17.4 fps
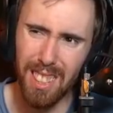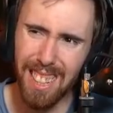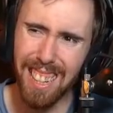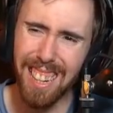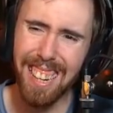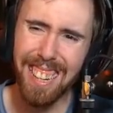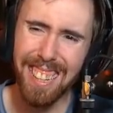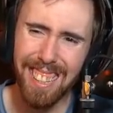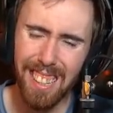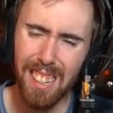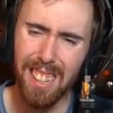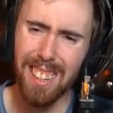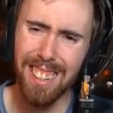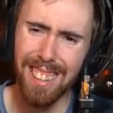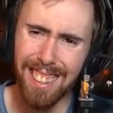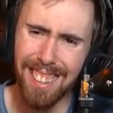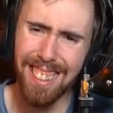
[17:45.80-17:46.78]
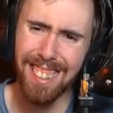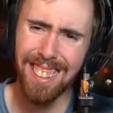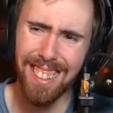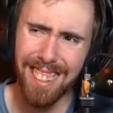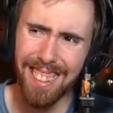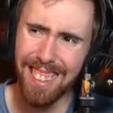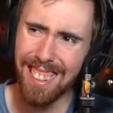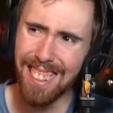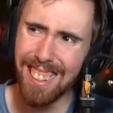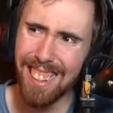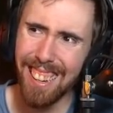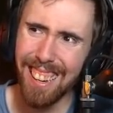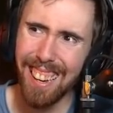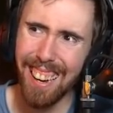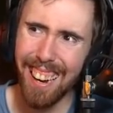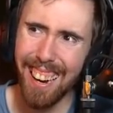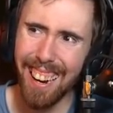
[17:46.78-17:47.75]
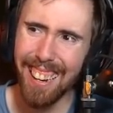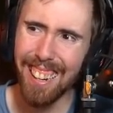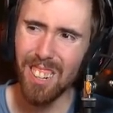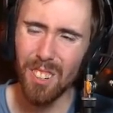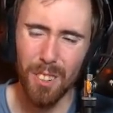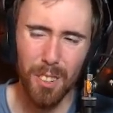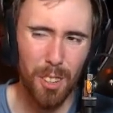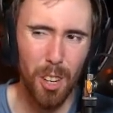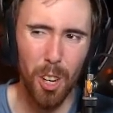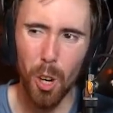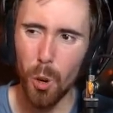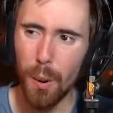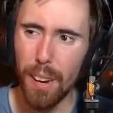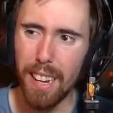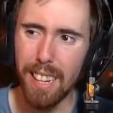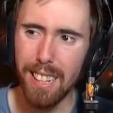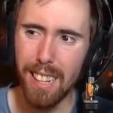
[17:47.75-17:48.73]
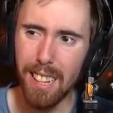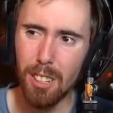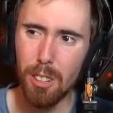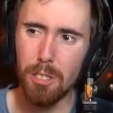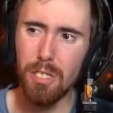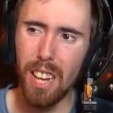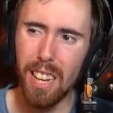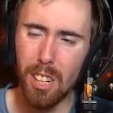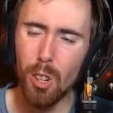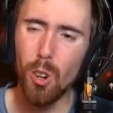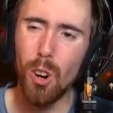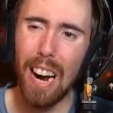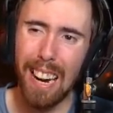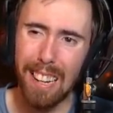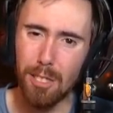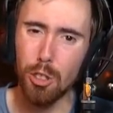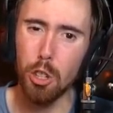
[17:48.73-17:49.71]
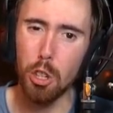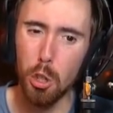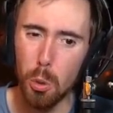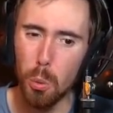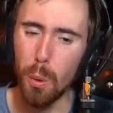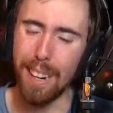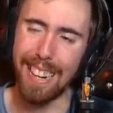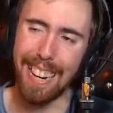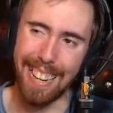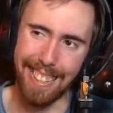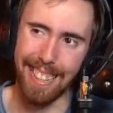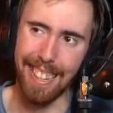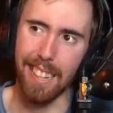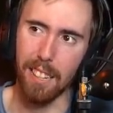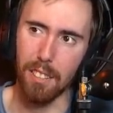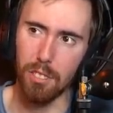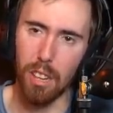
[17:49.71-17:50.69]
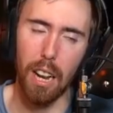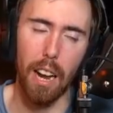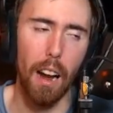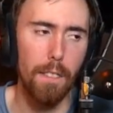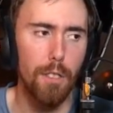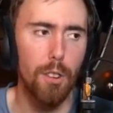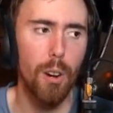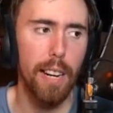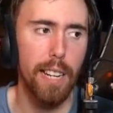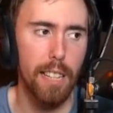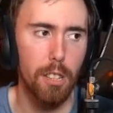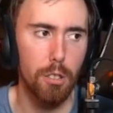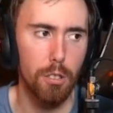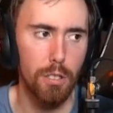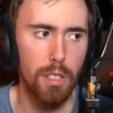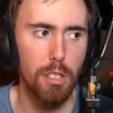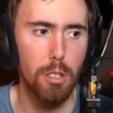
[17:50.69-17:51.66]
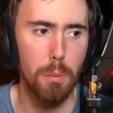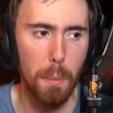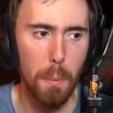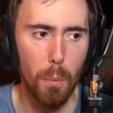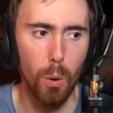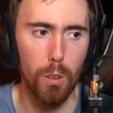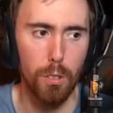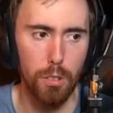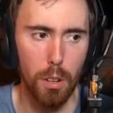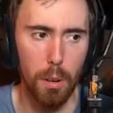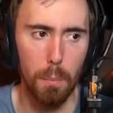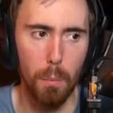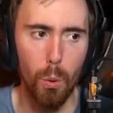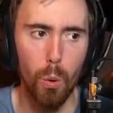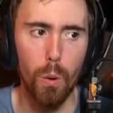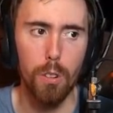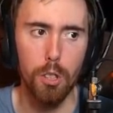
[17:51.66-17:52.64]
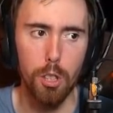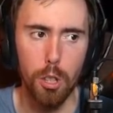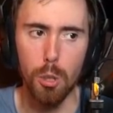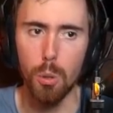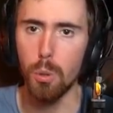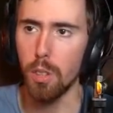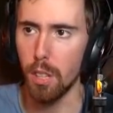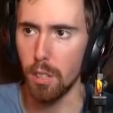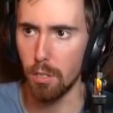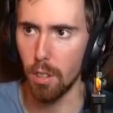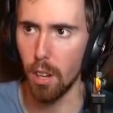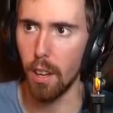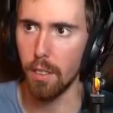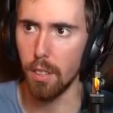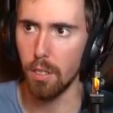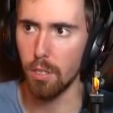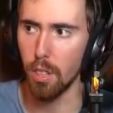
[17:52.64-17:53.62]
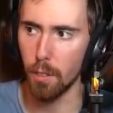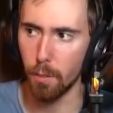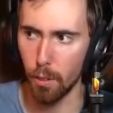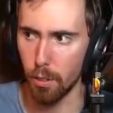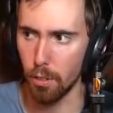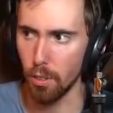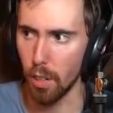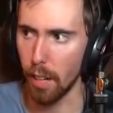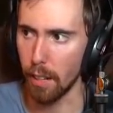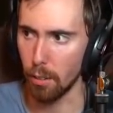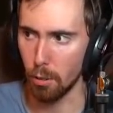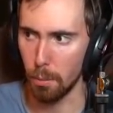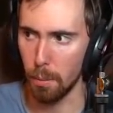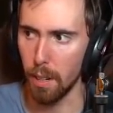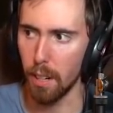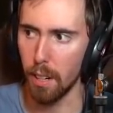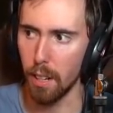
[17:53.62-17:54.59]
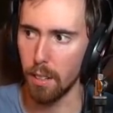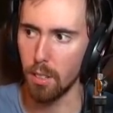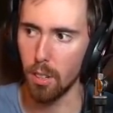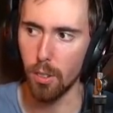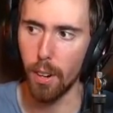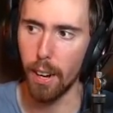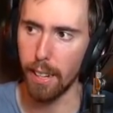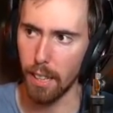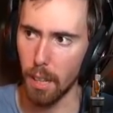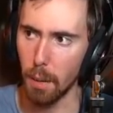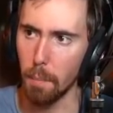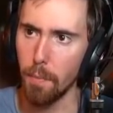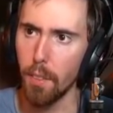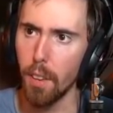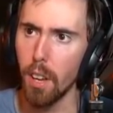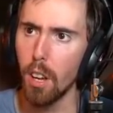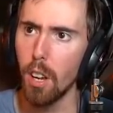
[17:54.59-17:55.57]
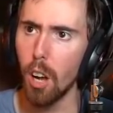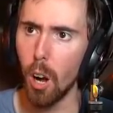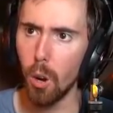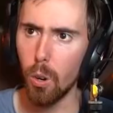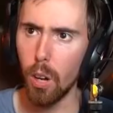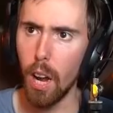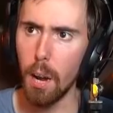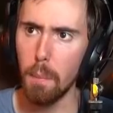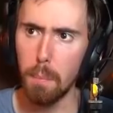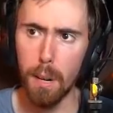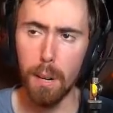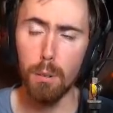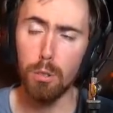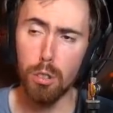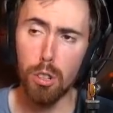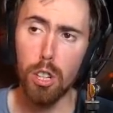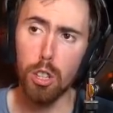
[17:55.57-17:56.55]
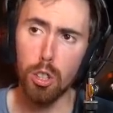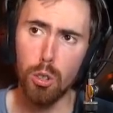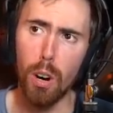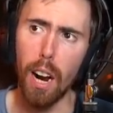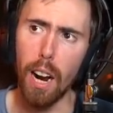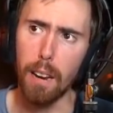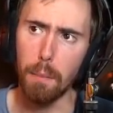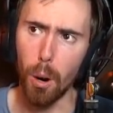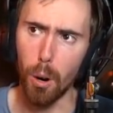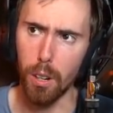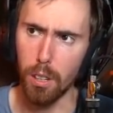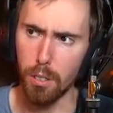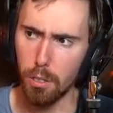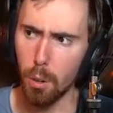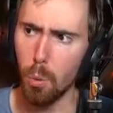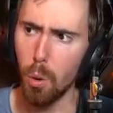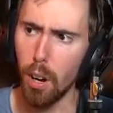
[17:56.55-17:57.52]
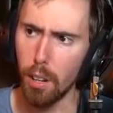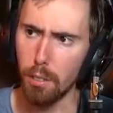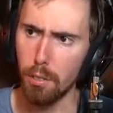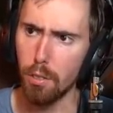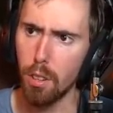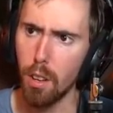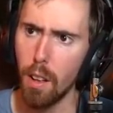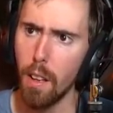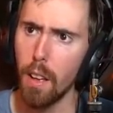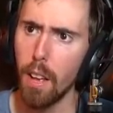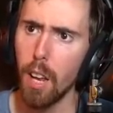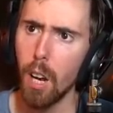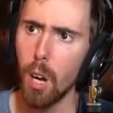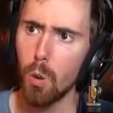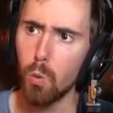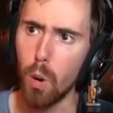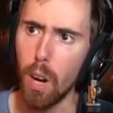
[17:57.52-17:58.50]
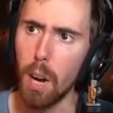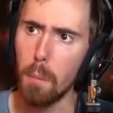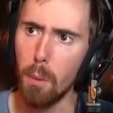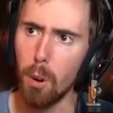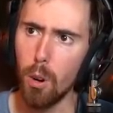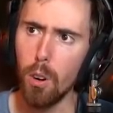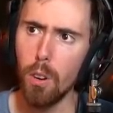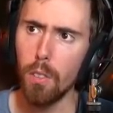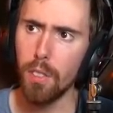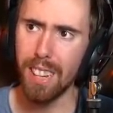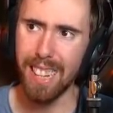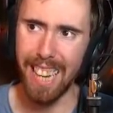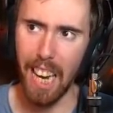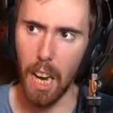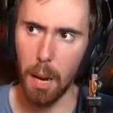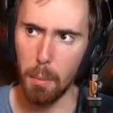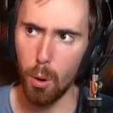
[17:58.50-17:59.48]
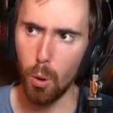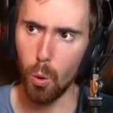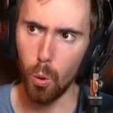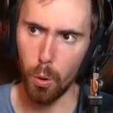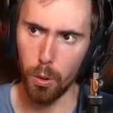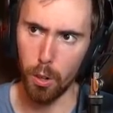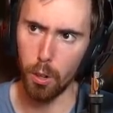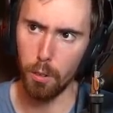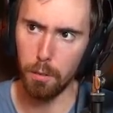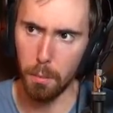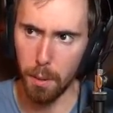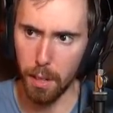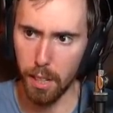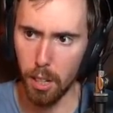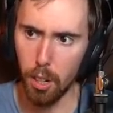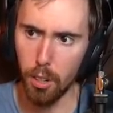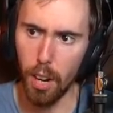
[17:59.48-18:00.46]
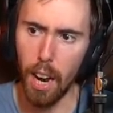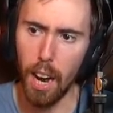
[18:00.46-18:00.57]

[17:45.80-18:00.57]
not... I don't know. There's not a lot to it, I guess. I feel like it just needs to be more to these different sets for me to like them. Okay, but it was a good try, Marnus. It was. Rahmr the Camel-Hoarder from the guild